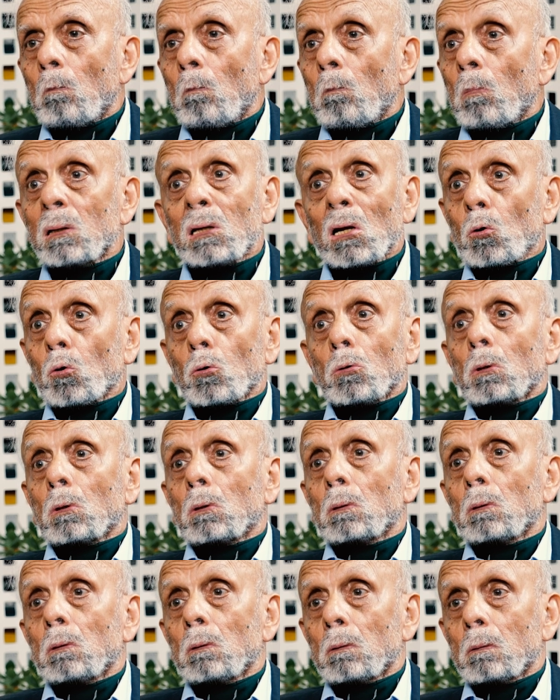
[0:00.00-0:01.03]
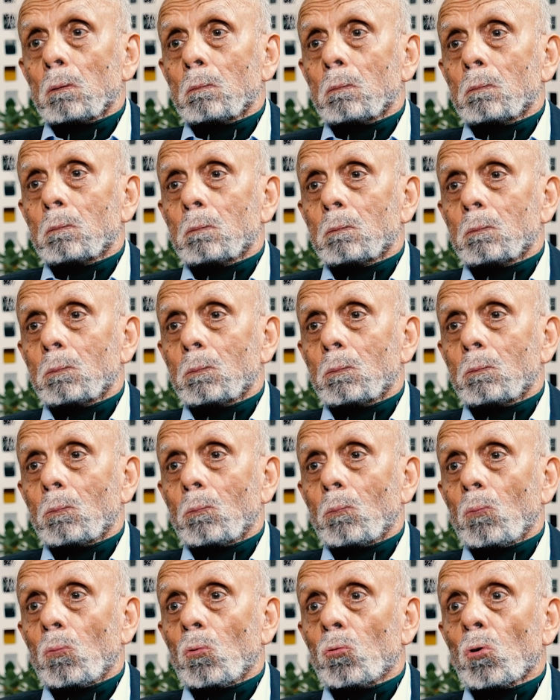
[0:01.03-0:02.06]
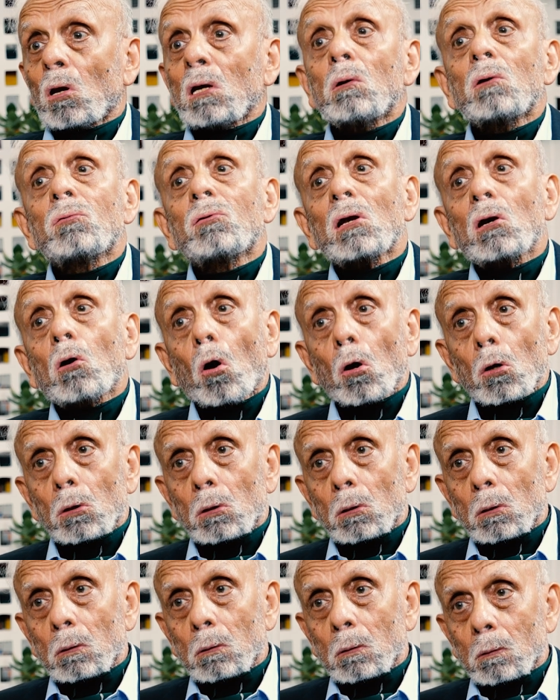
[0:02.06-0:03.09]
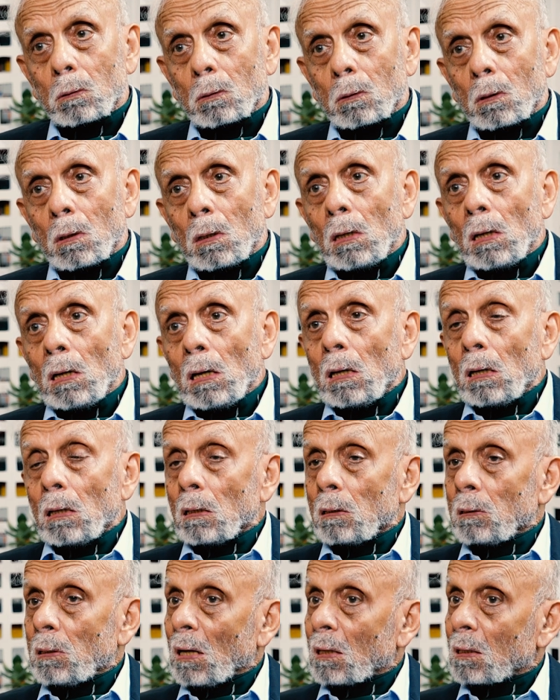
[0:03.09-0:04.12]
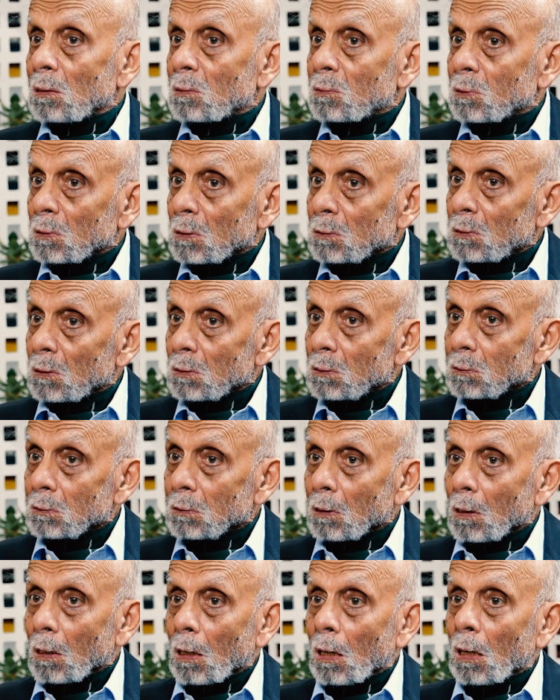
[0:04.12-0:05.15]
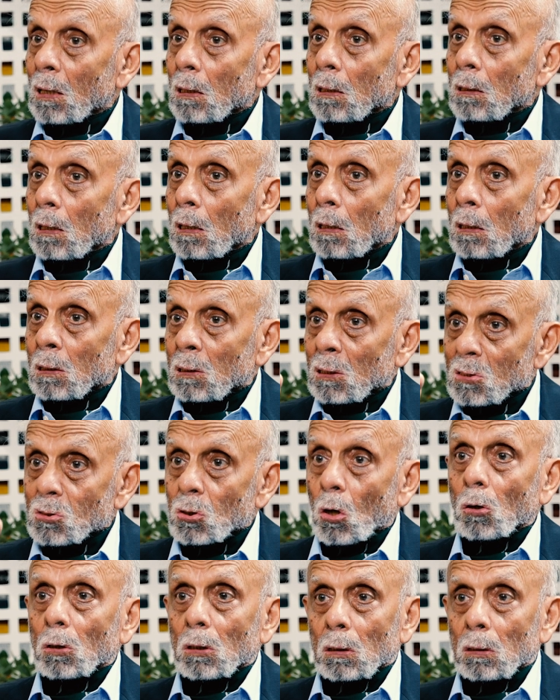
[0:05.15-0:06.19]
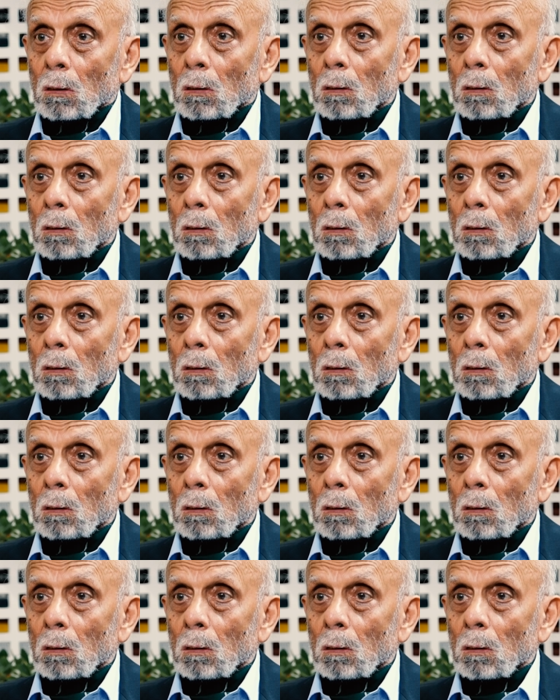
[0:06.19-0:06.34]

But they couldn't. So he was recalled. They considered this a dishonor.